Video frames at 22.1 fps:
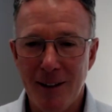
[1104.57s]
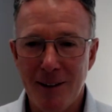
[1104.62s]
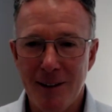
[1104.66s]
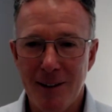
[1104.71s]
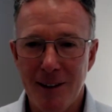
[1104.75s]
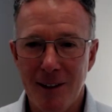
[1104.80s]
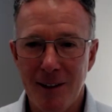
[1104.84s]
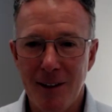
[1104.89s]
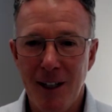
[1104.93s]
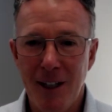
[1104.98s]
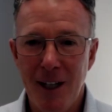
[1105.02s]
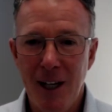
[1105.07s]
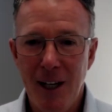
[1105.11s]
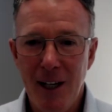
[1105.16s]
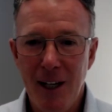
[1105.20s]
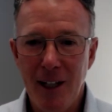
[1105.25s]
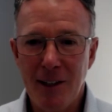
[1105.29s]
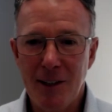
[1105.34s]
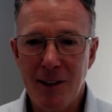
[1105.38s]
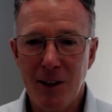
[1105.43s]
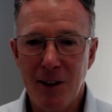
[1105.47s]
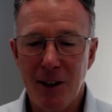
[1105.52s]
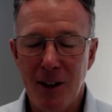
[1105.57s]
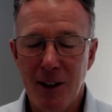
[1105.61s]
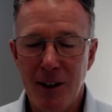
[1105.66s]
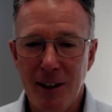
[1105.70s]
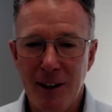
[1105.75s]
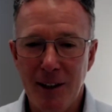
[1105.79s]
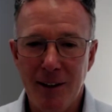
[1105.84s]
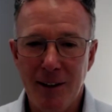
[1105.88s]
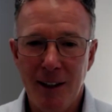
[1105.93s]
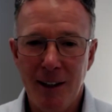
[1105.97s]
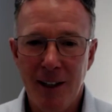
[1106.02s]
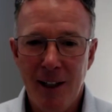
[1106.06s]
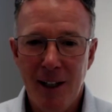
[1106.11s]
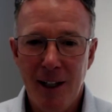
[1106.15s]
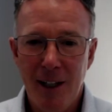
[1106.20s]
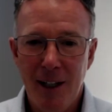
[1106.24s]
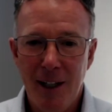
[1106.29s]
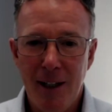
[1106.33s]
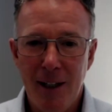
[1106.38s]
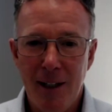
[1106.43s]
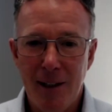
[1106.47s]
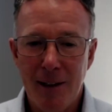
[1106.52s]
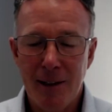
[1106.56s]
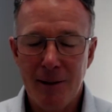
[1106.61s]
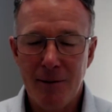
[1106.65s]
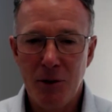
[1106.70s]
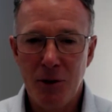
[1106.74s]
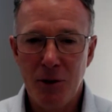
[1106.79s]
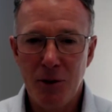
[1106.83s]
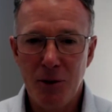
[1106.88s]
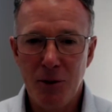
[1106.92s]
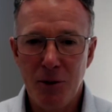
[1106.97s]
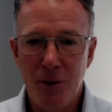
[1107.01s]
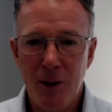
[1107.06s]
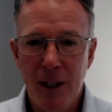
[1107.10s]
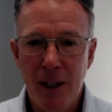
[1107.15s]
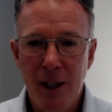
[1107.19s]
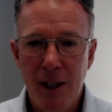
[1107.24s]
So exciting to